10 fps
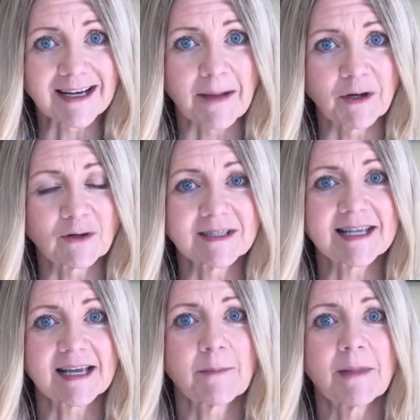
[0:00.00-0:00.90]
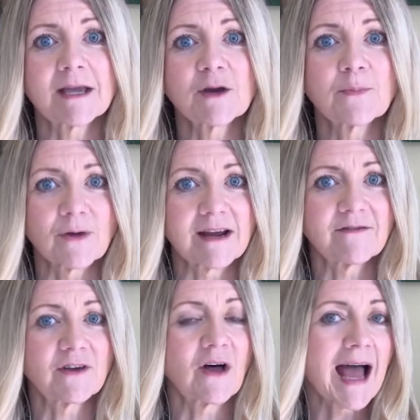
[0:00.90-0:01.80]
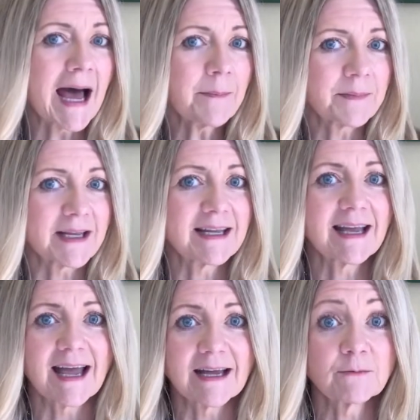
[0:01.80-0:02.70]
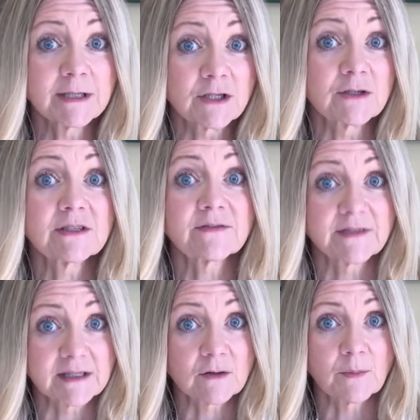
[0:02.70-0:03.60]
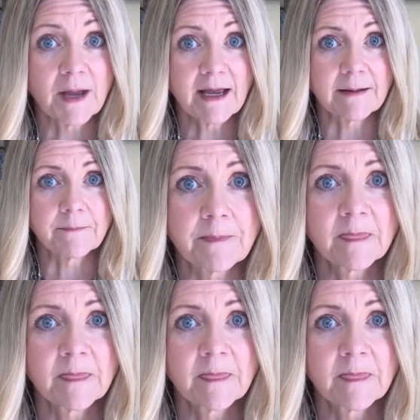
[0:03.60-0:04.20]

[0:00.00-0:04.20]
chemicals that can make your brain feel happy and reduce physical pain.